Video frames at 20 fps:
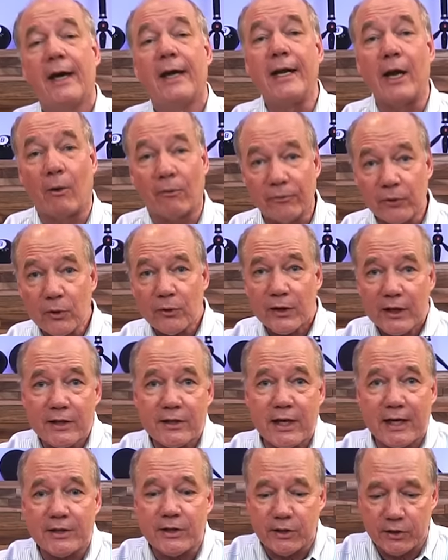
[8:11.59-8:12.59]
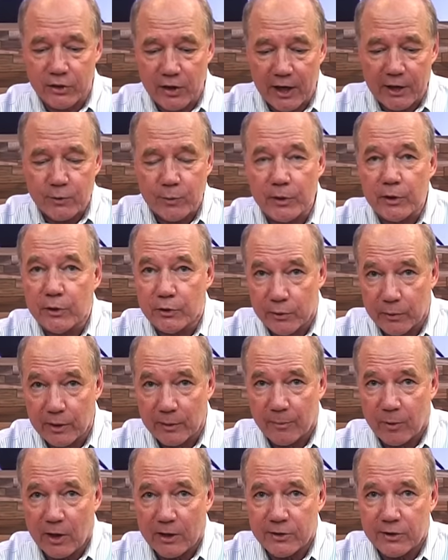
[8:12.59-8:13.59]
Now, a few things I'd suggest when you're doing a
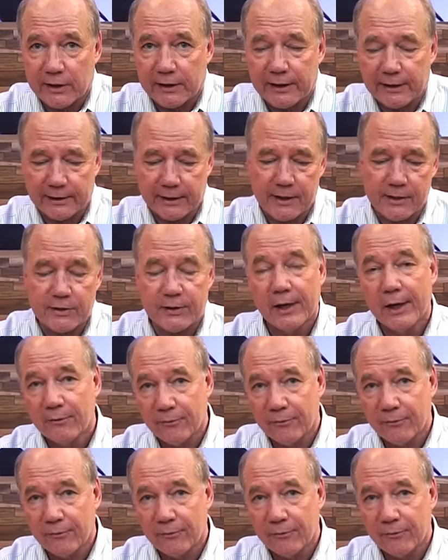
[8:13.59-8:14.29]
project like this.